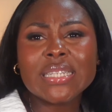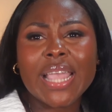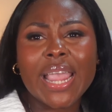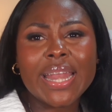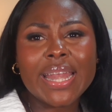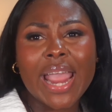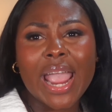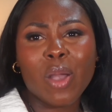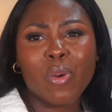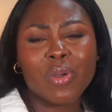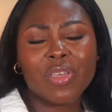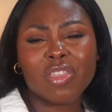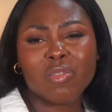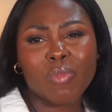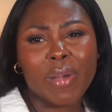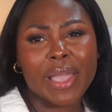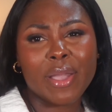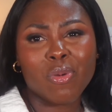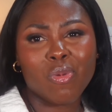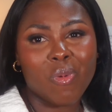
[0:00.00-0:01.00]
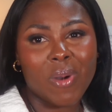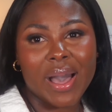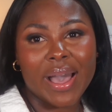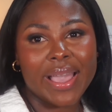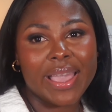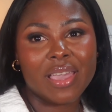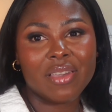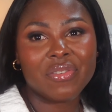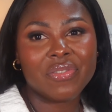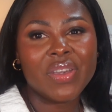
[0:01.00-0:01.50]
date night with my
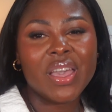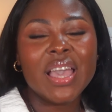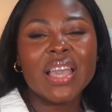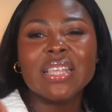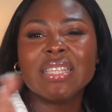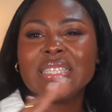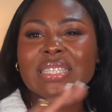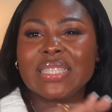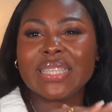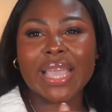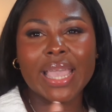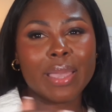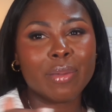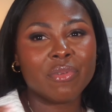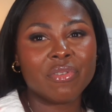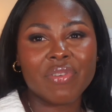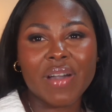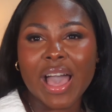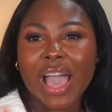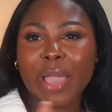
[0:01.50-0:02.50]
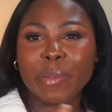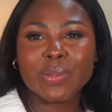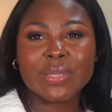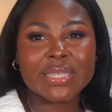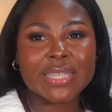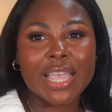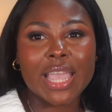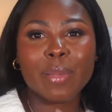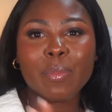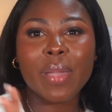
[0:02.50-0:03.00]
wife same vibe
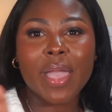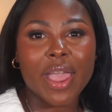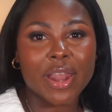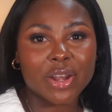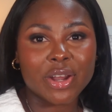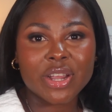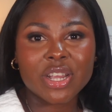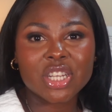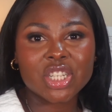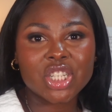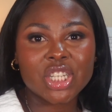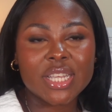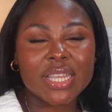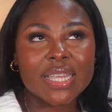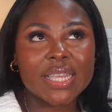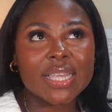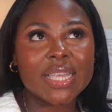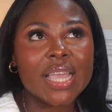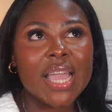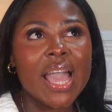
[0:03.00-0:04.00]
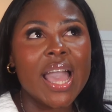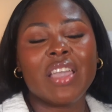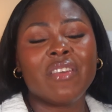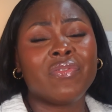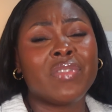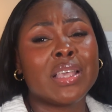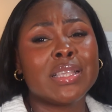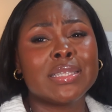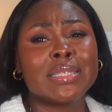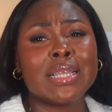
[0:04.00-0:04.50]
same energy
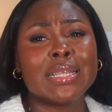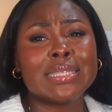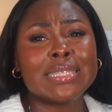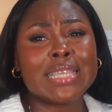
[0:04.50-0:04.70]
if this is the